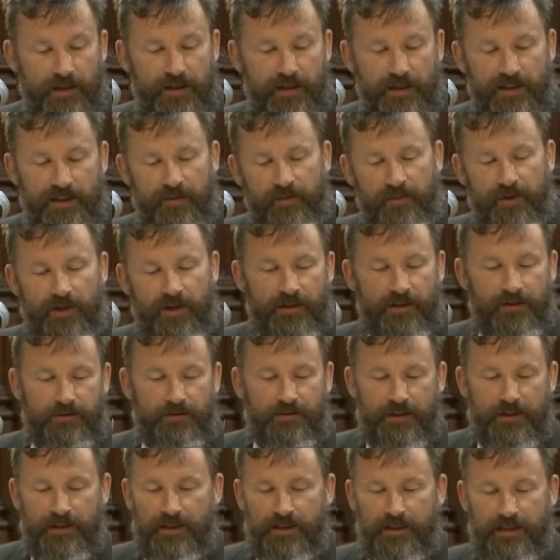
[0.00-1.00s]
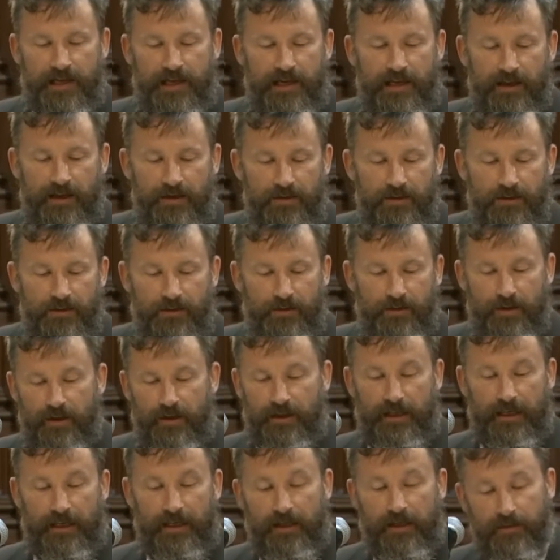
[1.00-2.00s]
Some argue that these halos, or
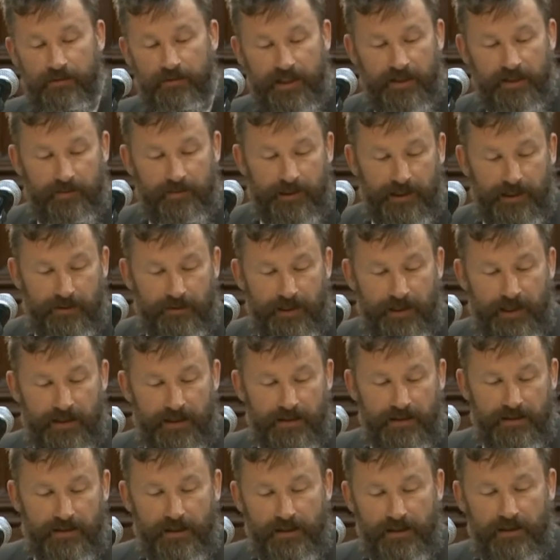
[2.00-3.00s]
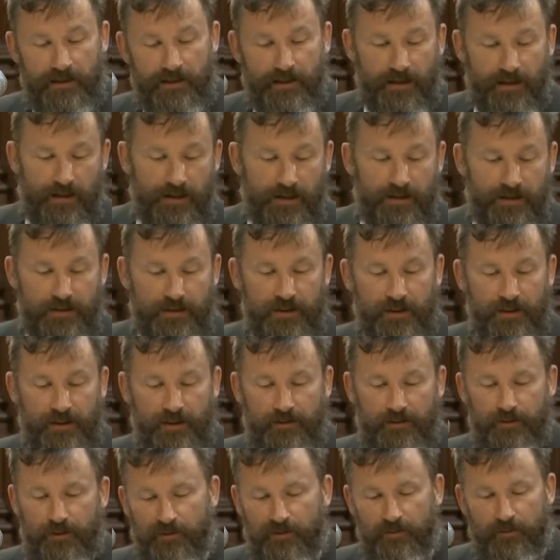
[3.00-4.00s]
incredibly rare sundogs, are
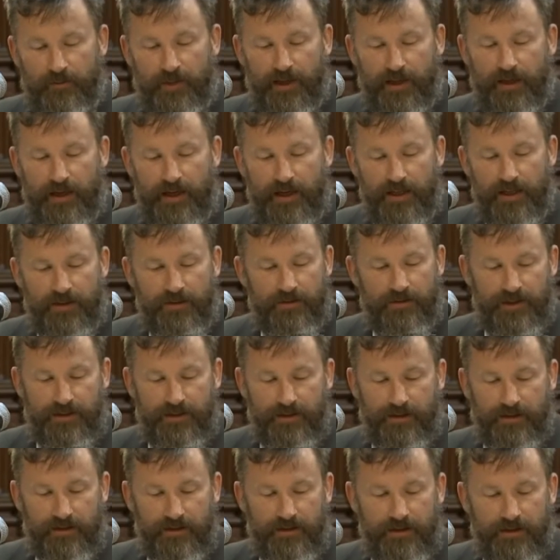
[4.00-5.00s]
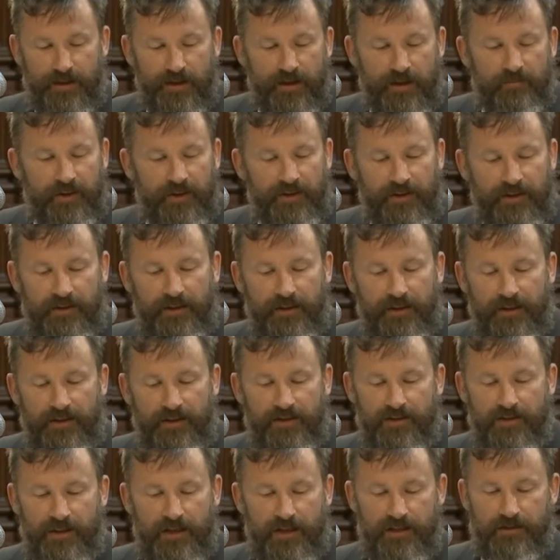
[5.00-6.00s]
formed by ice crystals, but nothing can
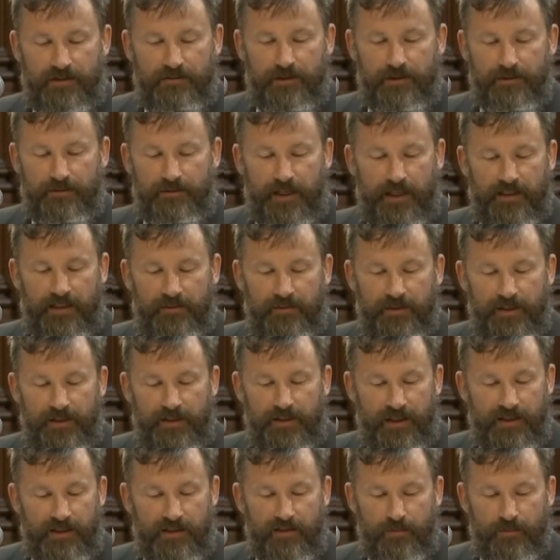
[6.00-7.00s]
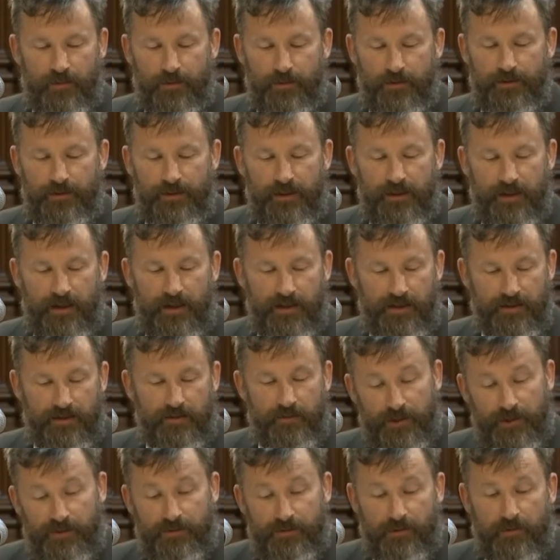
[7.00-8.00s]
change the refractive index of water and ice,
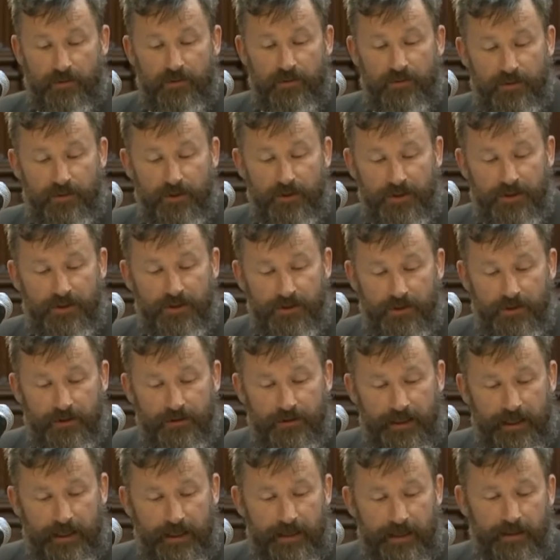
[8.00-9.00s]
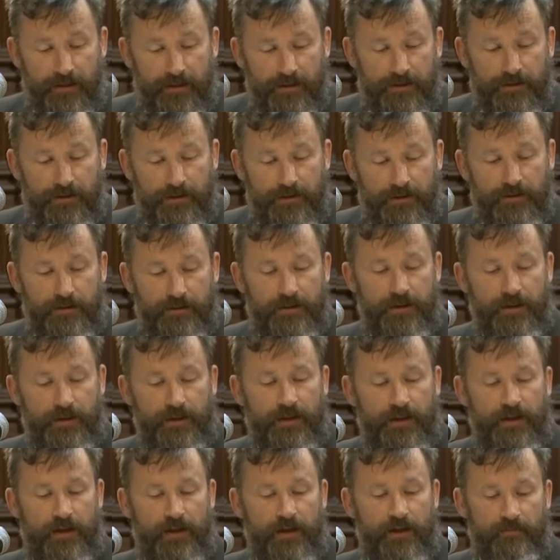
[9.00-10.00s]
which forms 42-degree halos.
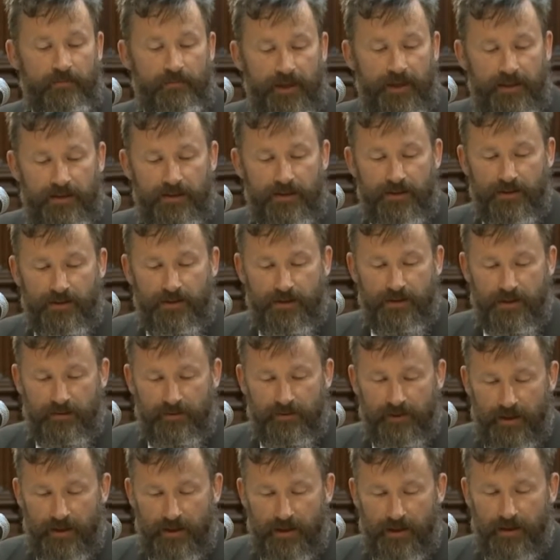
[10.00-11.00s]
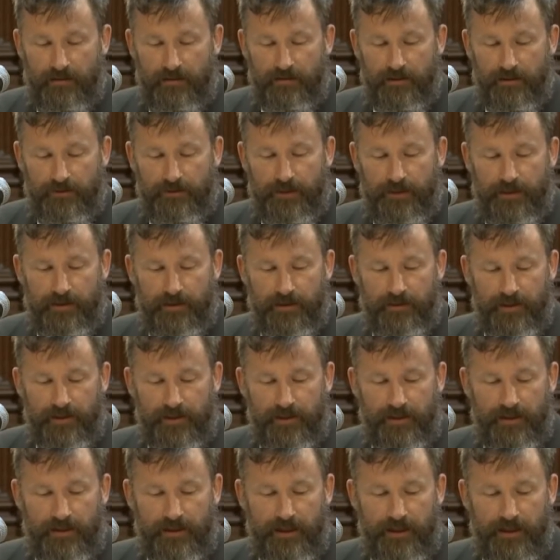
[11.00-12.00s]
Metal salts have a higher refractive
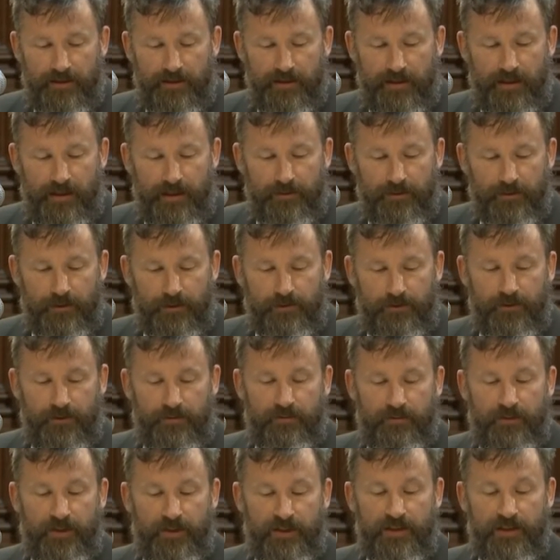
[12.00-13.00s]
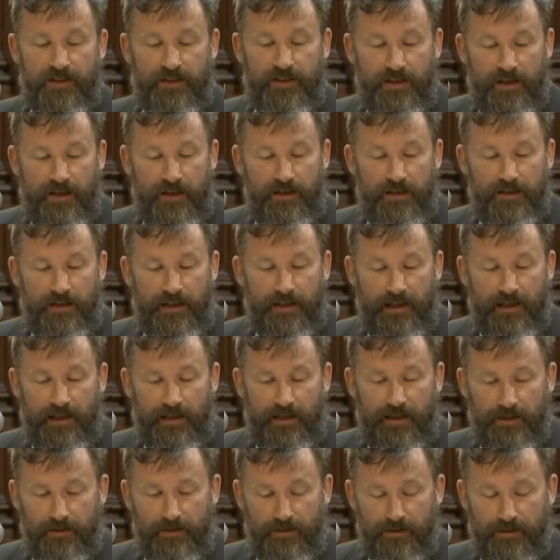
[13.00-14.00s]
index and therefore form much tighter
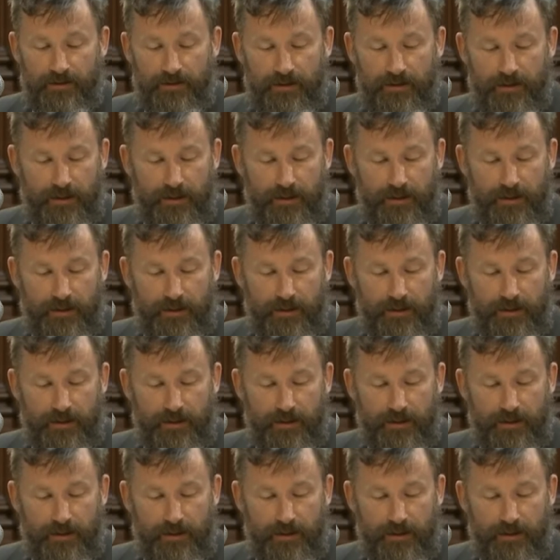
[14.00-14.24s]
halos.